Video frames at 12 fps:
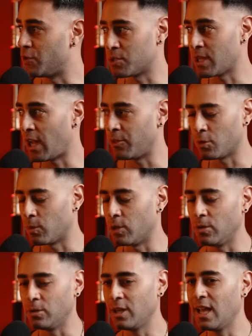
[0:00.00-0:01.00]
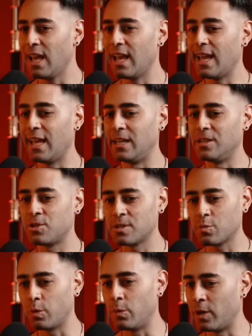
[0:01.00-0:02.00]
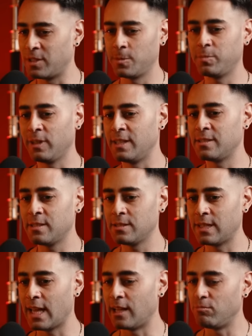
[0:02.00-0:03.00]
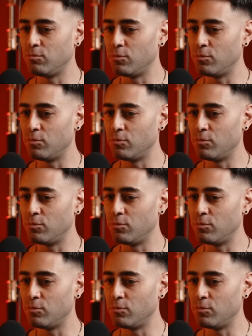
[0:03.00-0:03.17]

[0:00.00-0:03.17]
just on the road. And it's just, we went to places that